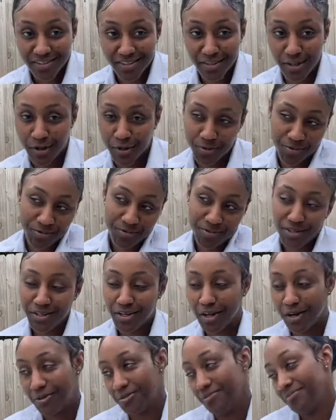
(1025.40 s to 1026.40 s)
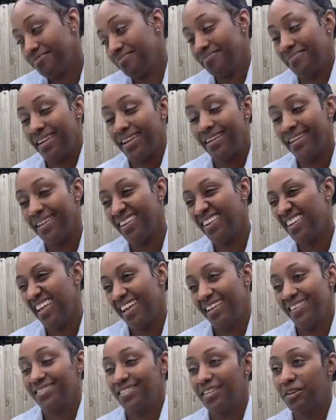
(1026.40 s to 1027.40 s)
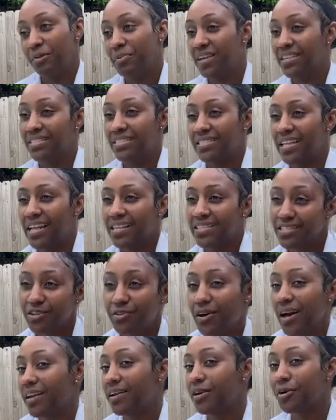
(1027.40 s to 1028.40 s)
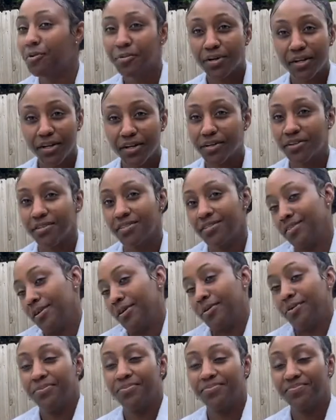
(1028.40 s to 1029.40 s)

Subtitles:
Mm-hmm. So, you know, at the end of the day, it's still a blessing. I still got a career, so.